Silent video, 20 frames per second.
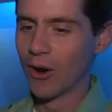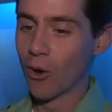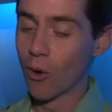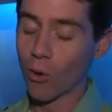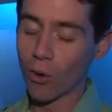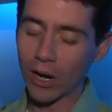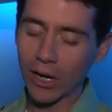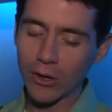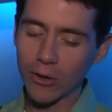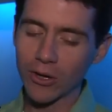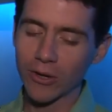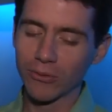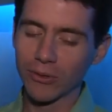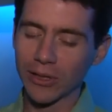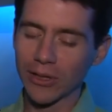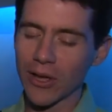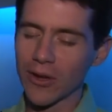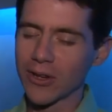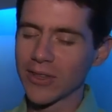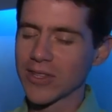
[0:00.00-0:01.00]
Or I could have
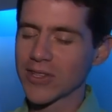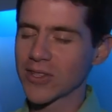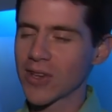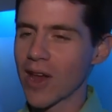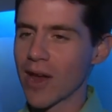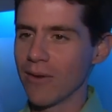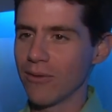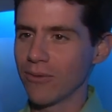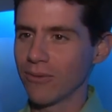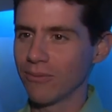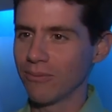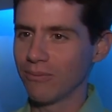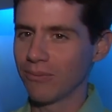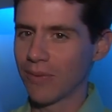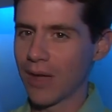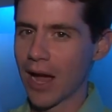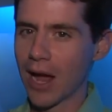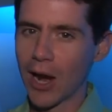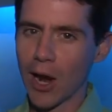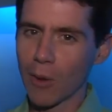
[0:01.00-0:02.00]
reloaded the save.
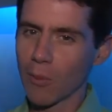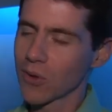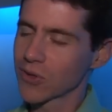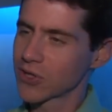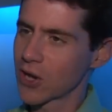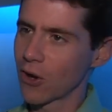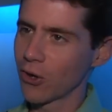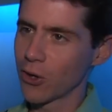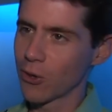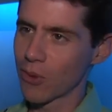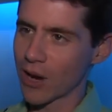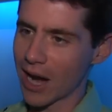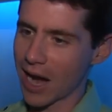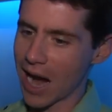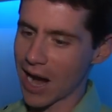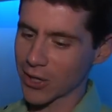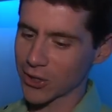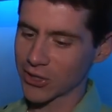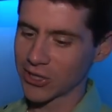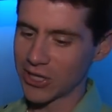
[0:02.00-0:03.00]
And I won't tell you what I
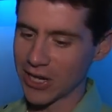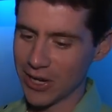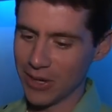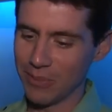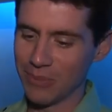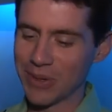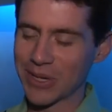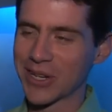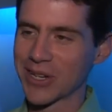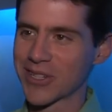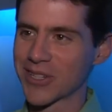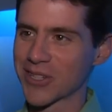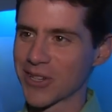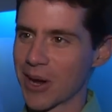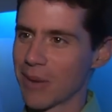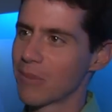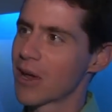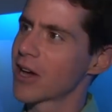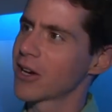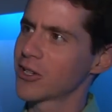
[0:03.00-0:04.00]
actually did because
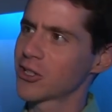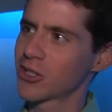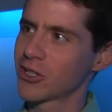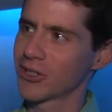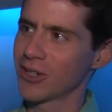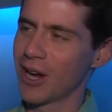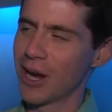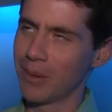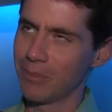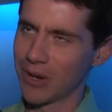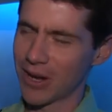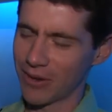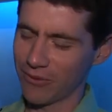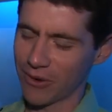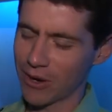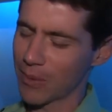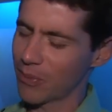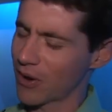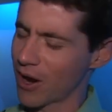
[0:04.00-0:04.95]
I'm not very